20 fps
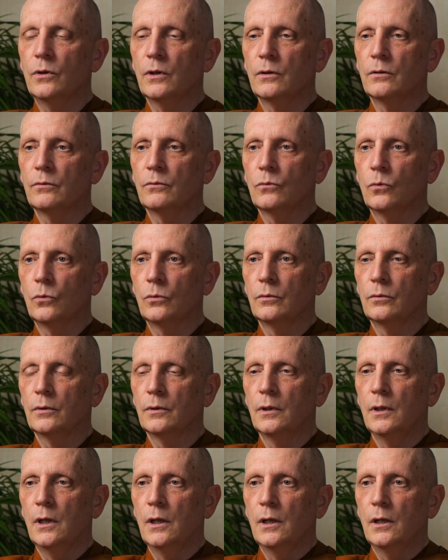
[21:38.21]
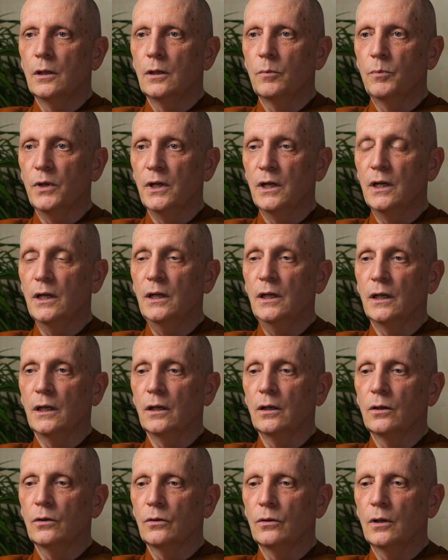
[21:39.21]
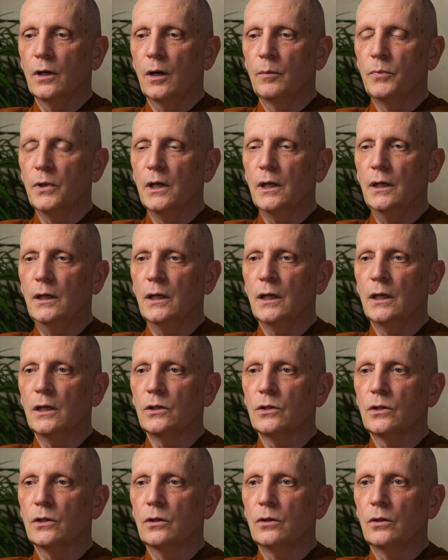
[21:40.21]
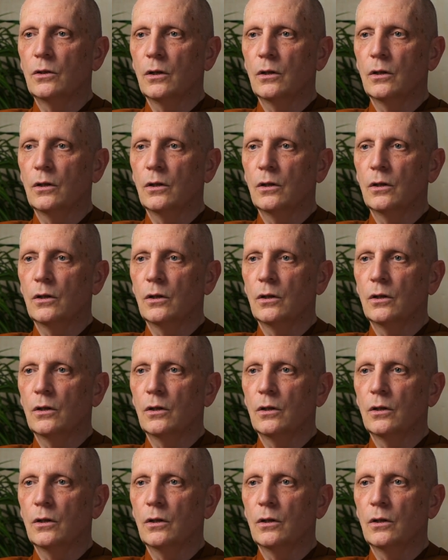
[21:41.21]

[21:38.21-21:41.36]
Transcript: the beginning is